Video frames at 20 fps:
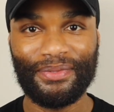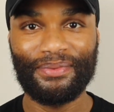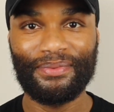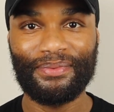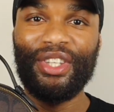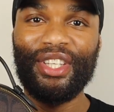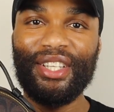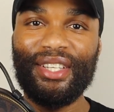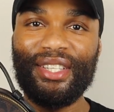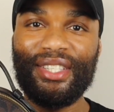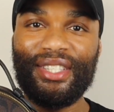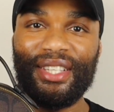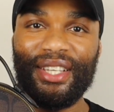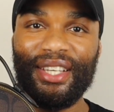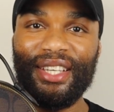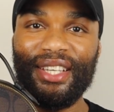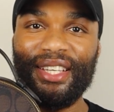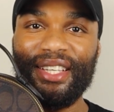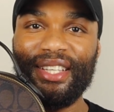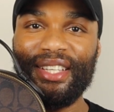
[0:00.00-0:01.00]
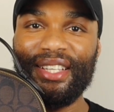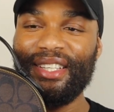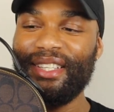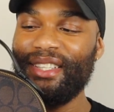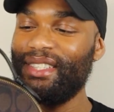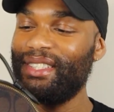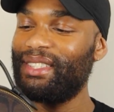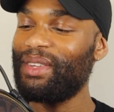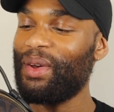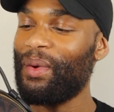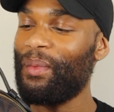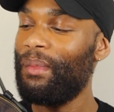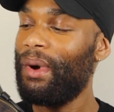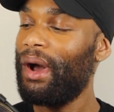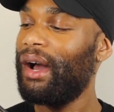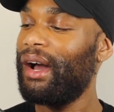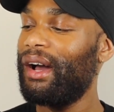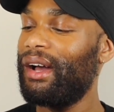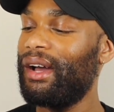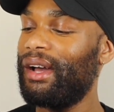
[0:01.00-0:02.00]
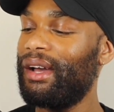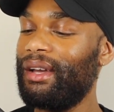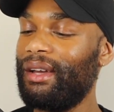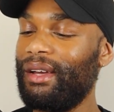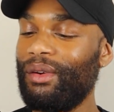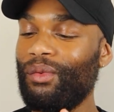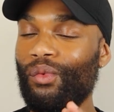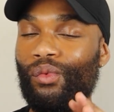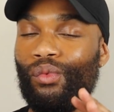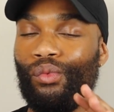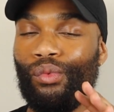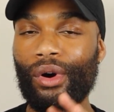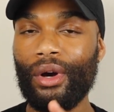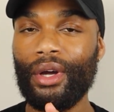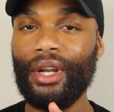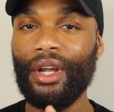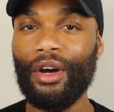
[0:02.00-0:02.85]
This is one